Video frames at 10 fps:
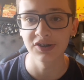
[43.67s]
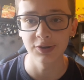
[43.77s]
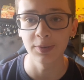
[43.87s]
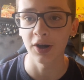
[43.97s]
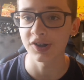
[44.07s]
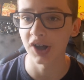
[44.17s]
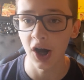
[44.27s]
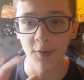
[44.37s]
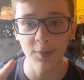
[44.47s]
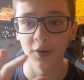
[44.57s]
And to be honest, I
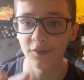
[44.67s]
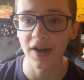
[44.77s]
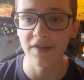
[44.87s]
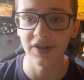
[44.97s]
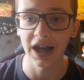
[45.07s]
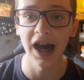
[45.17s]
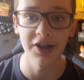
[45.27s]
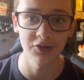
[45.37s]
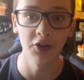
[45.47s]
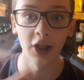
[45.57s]
hope your favourite
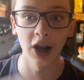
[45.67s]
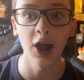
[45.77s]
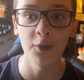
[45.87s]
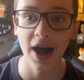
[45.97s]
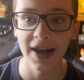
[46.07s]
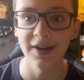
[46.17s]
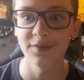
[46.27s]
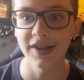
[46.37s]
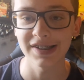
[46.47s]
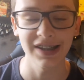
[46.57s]
cards are on the lower end
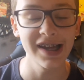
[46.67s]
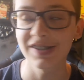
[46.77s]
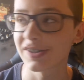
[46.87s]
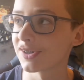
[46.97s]
of this list,